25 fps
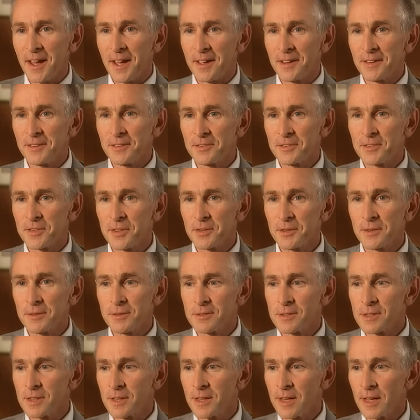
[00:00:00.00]
And
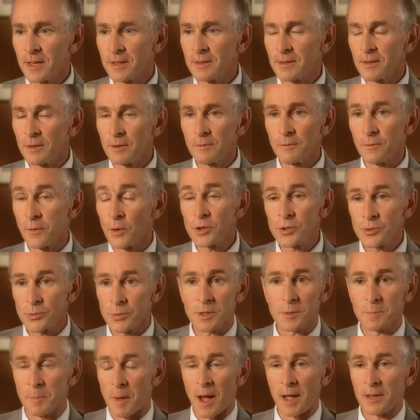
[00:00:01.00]
to get the first
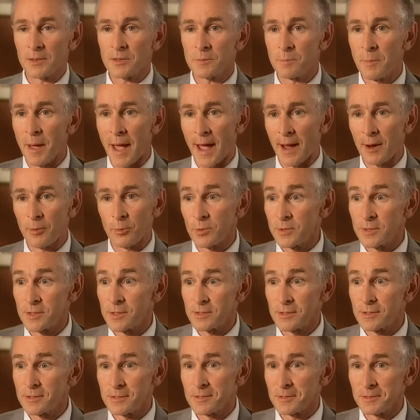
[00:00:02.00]
response back
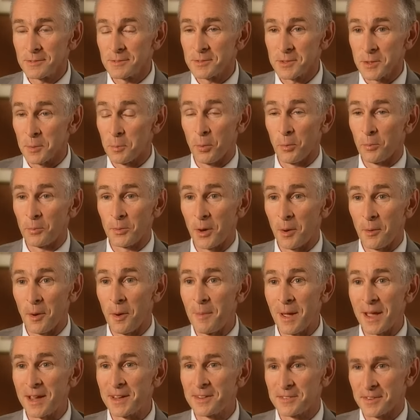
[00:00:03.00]
was, you know,
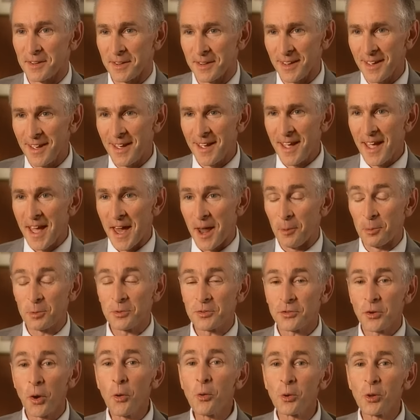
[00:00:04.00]
amazing. And I was
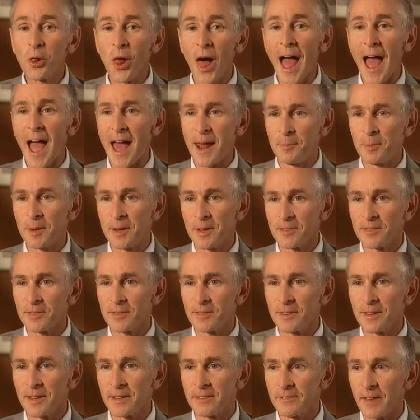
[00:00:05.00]
so glad, because
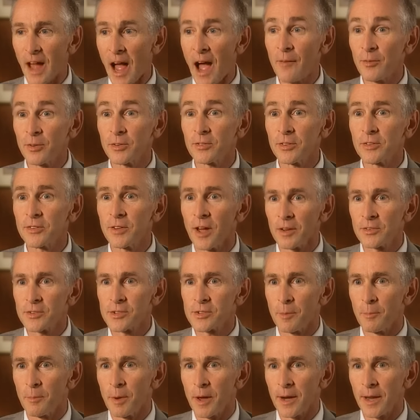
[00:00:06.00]
it obviously
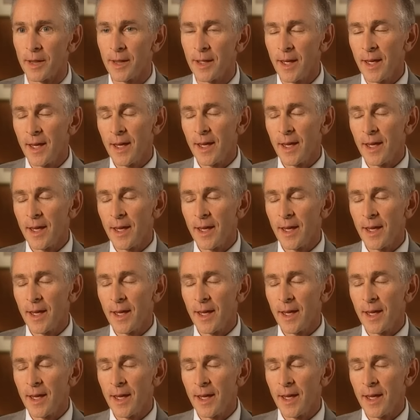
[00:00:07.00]
touched somebody.